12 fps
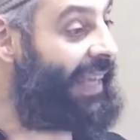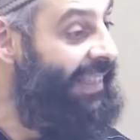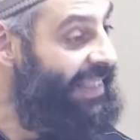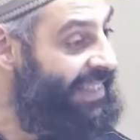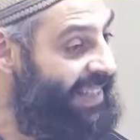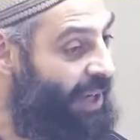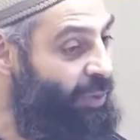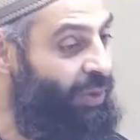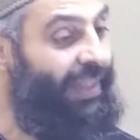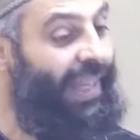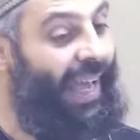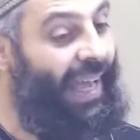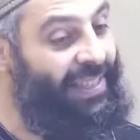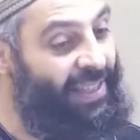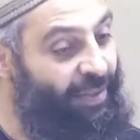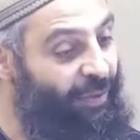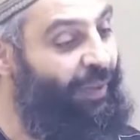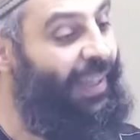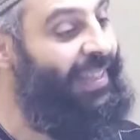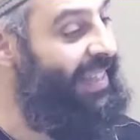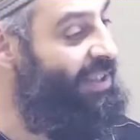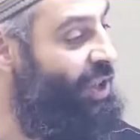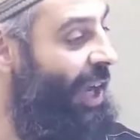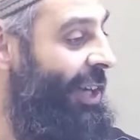It is counted as if
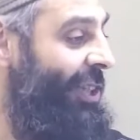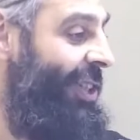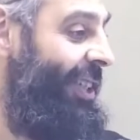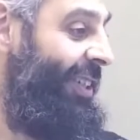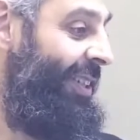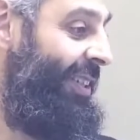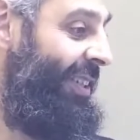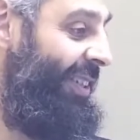it's a charity.